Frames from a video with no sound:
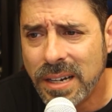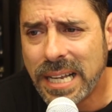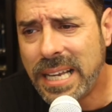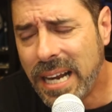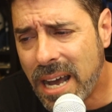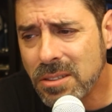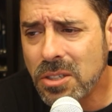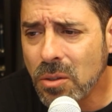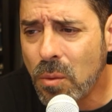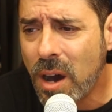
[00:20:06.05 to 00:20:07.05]
They get out
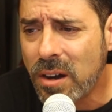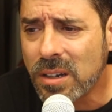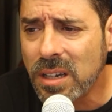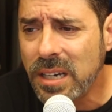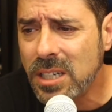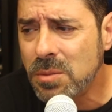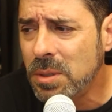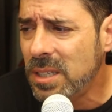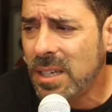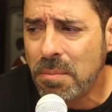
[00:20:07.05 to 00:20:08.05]
till the water clears,
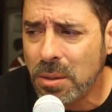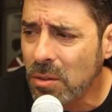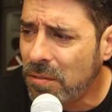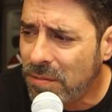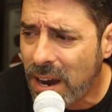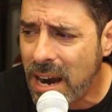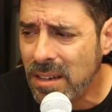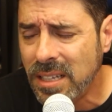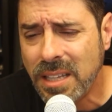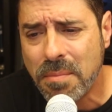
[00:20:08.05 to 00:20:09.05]
but then they build a
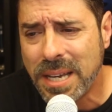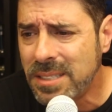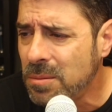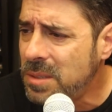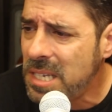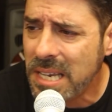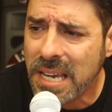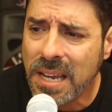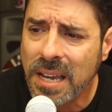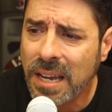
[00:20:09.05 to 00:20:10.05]
fire, and then they make some
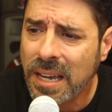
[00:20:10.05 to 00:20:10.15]
tea.